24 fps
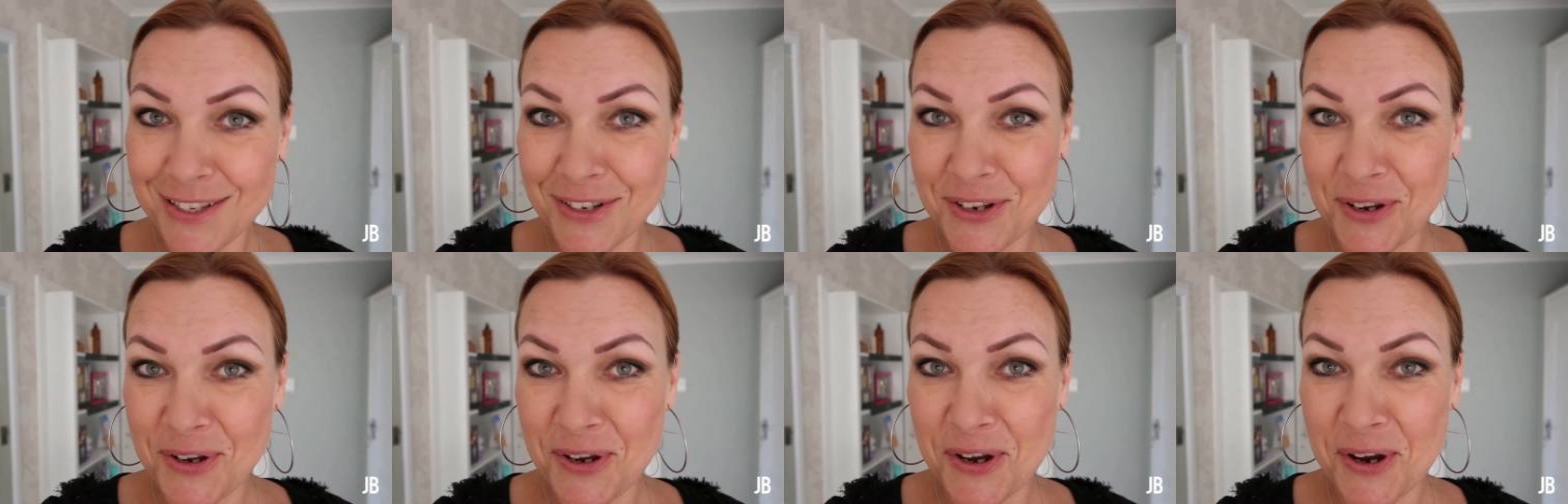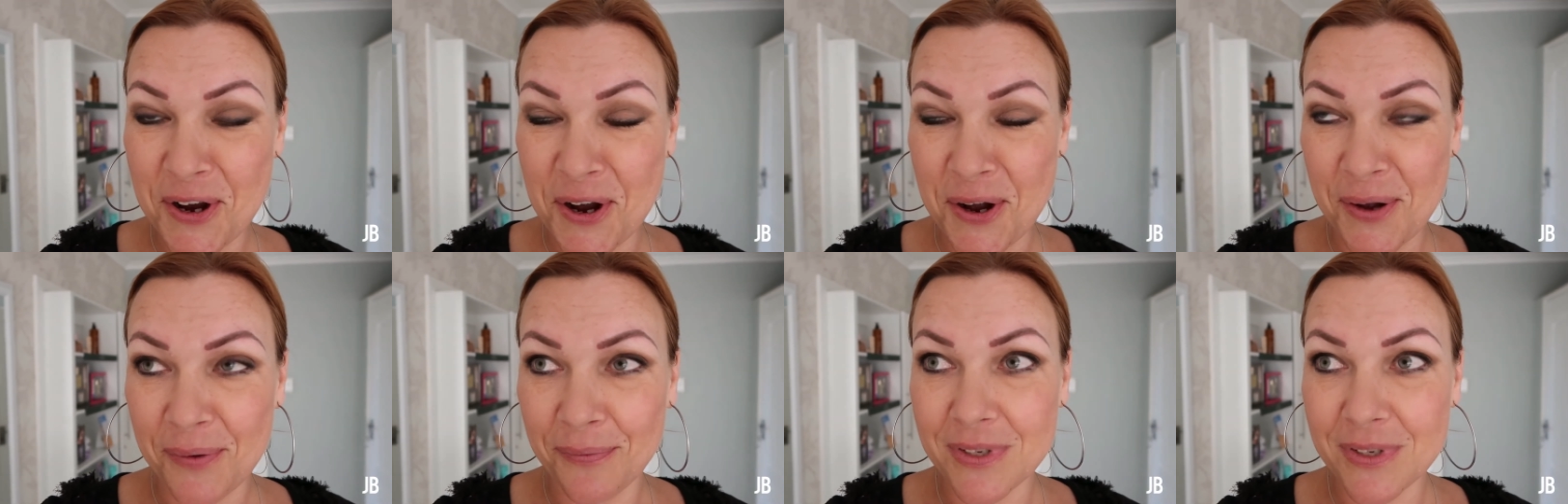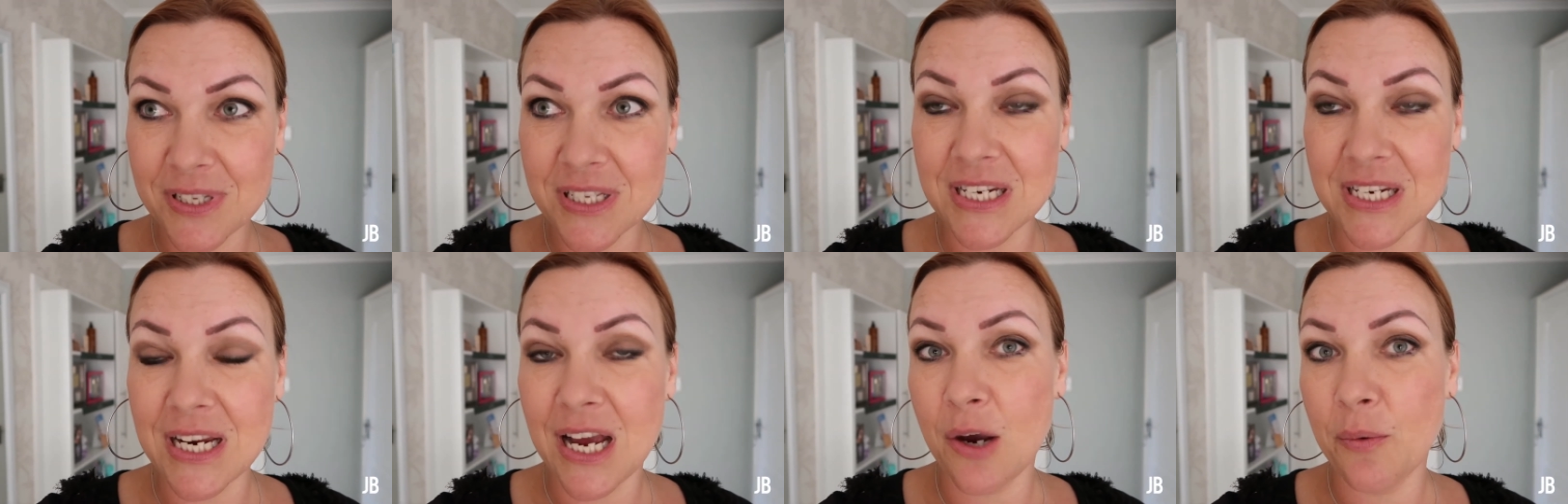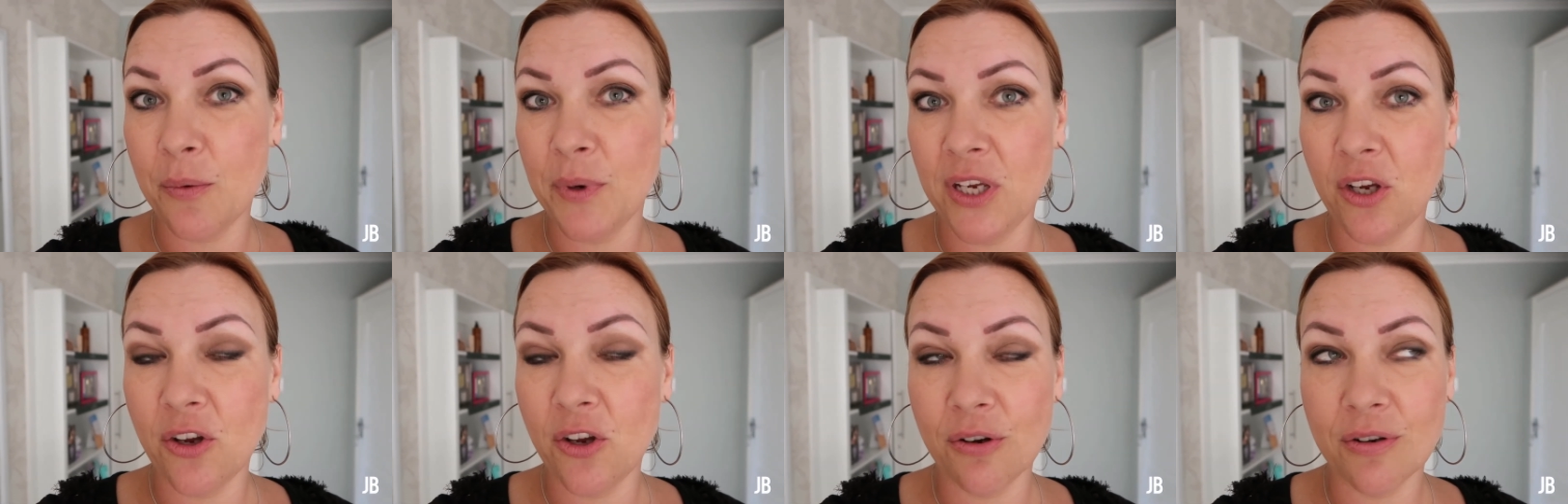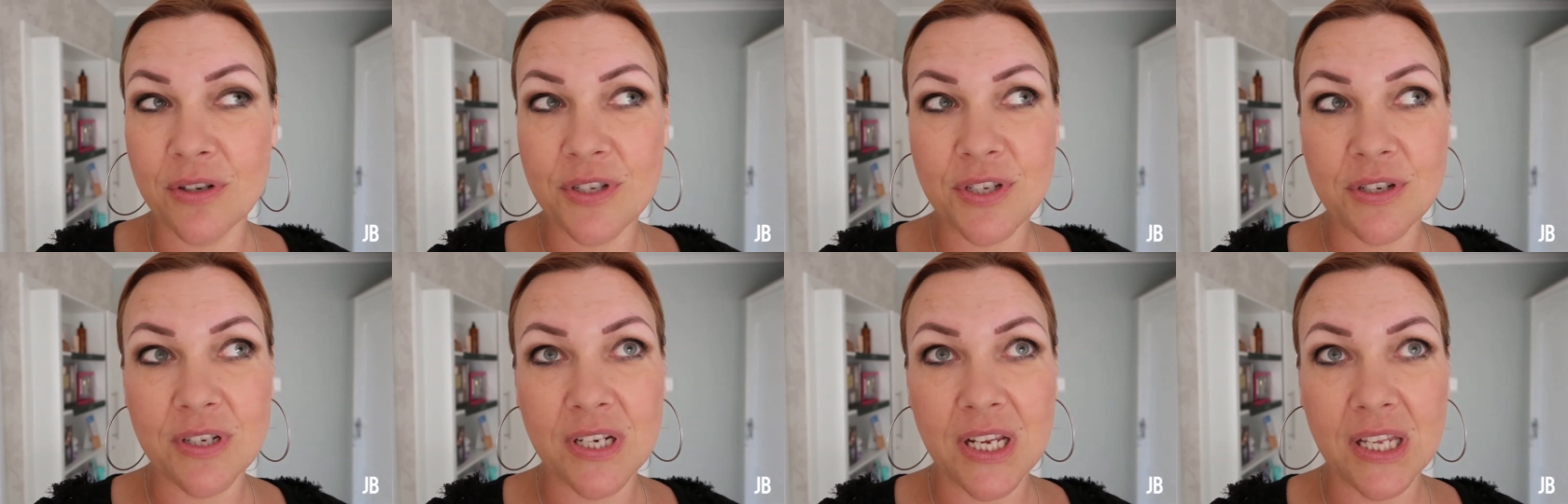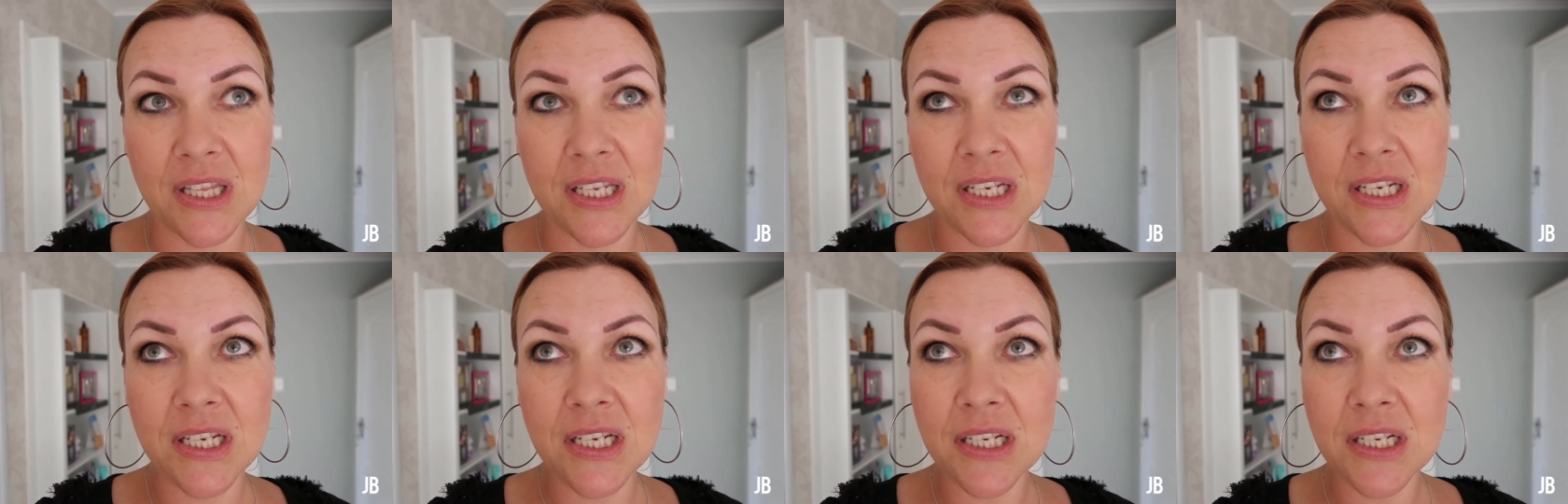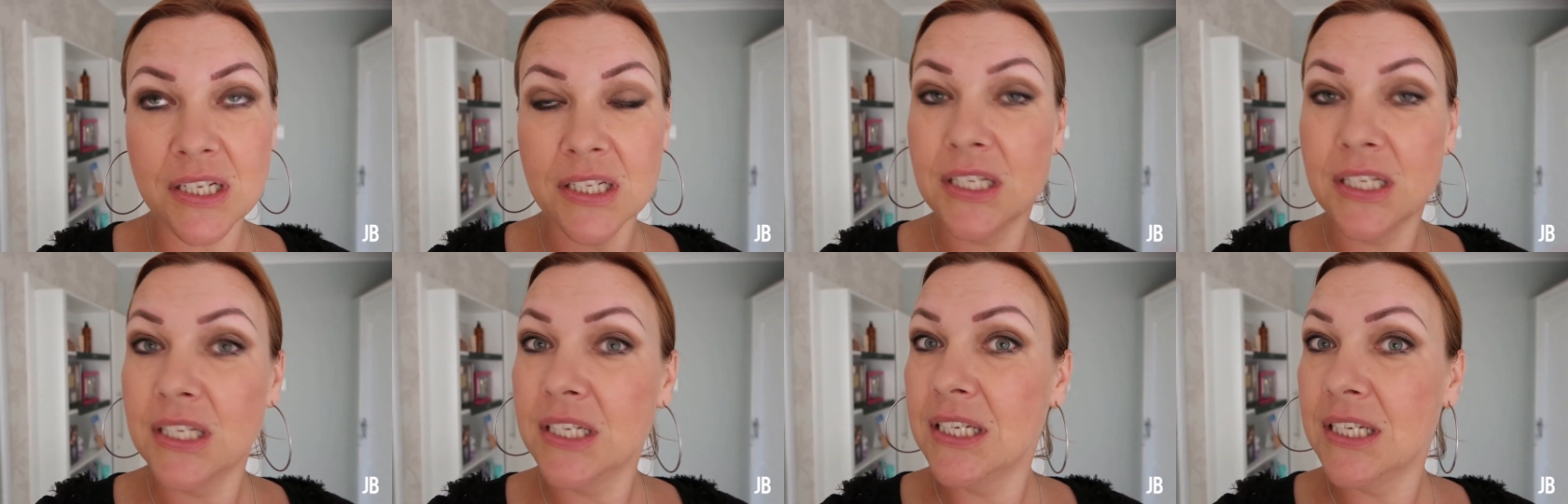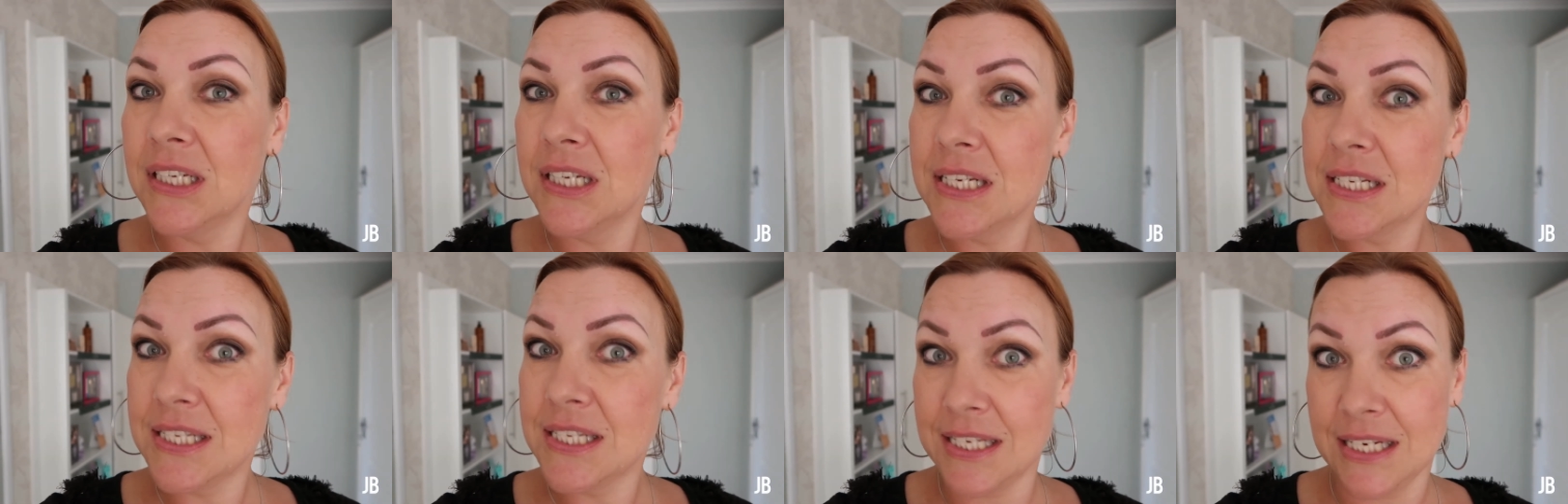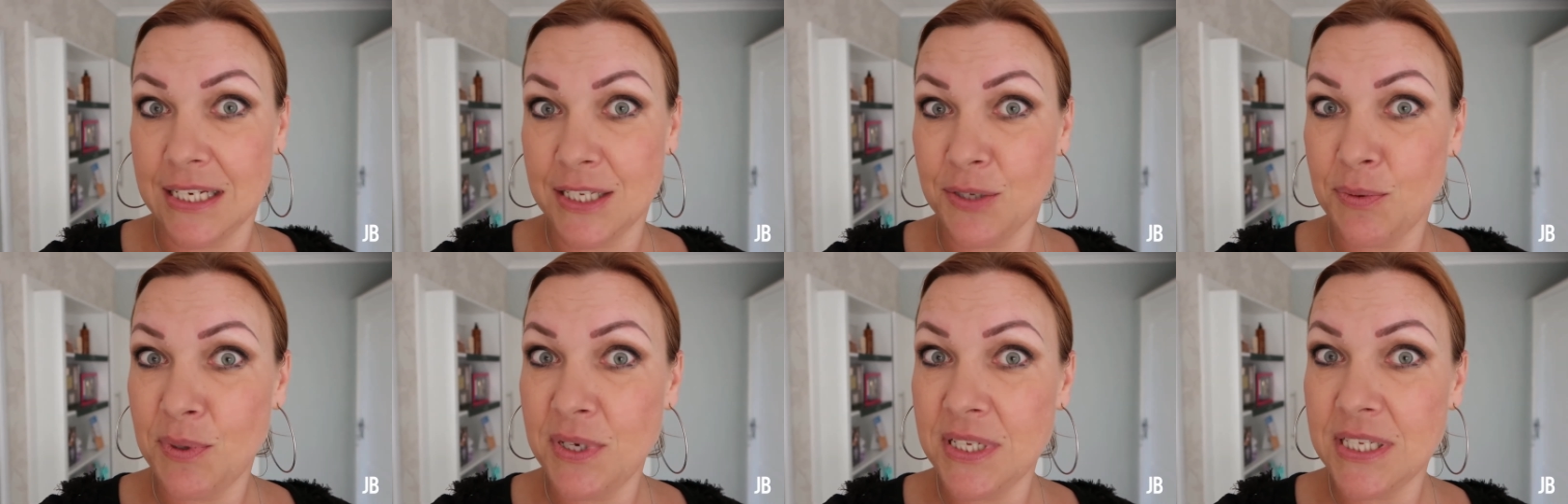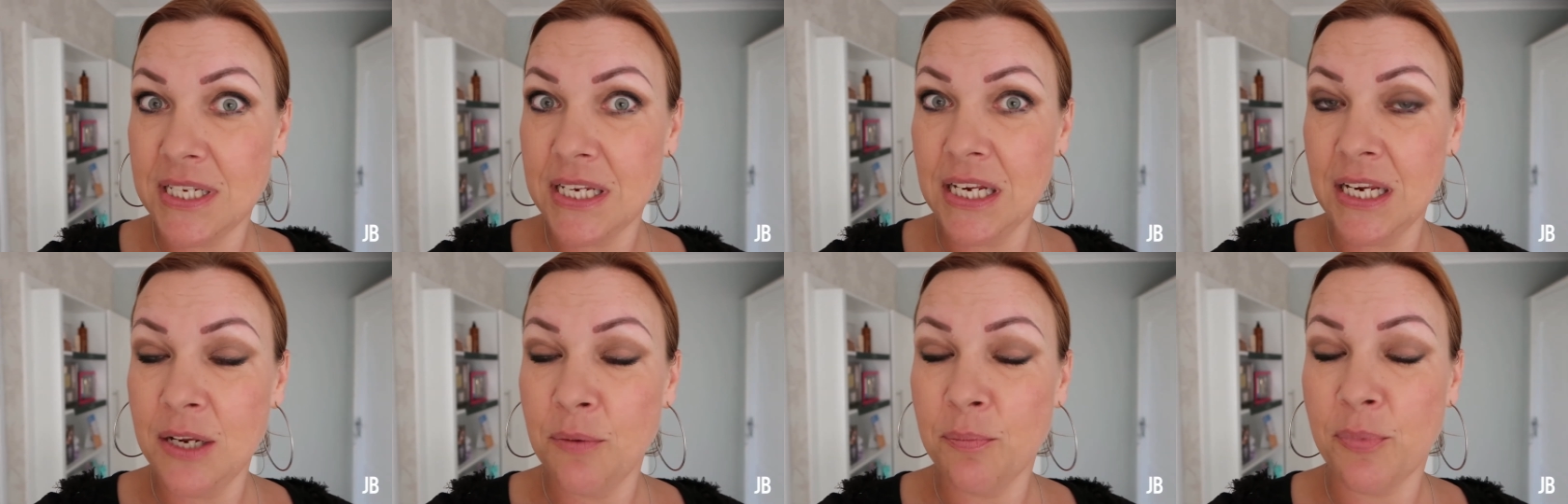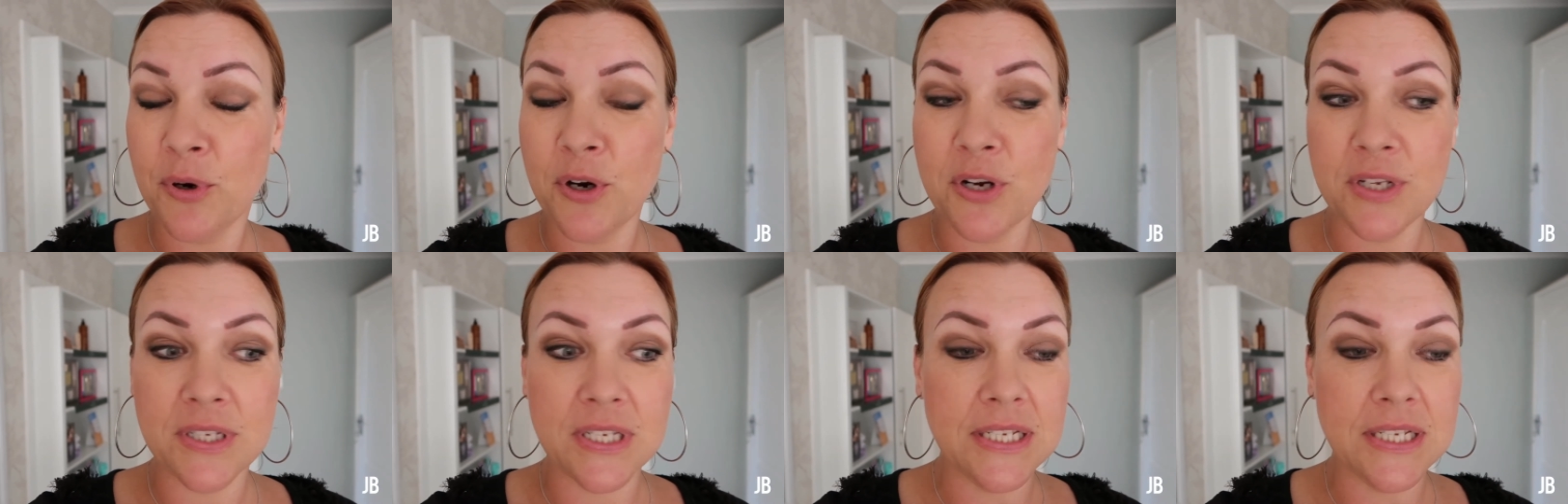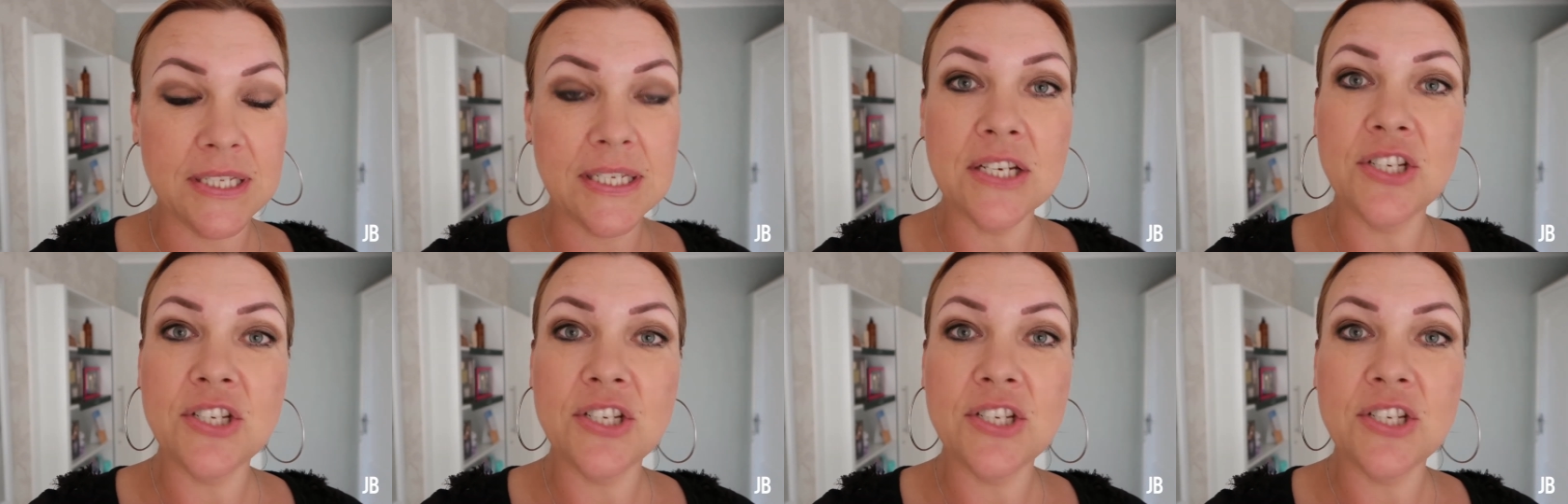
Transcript: So yeah, so now we go into another six weeks healing process.